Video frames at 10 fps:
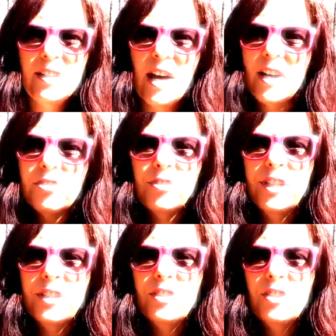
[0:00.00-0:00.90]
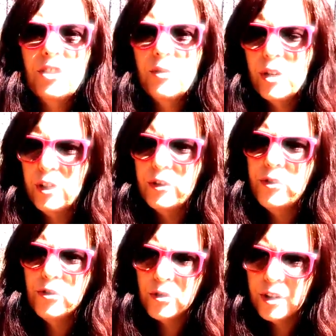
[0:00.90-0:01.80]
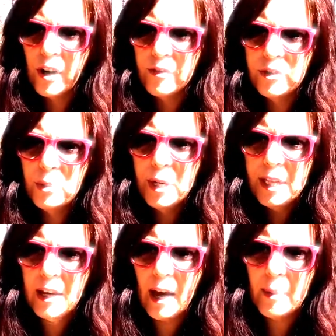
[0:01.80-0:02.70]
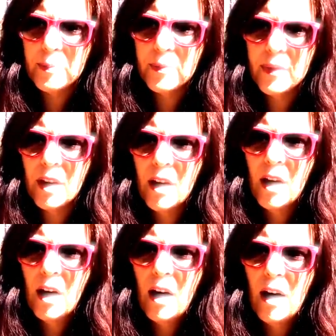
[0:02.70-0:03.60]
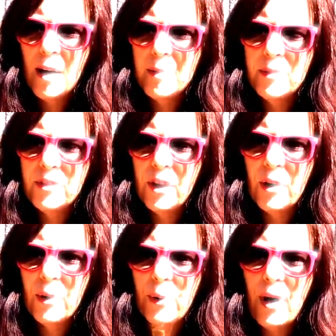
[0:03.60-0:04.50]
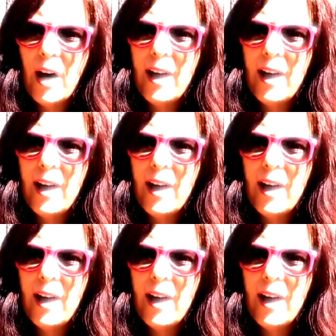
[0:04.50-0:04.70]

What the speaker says: actually, you can lose yourself doing that. So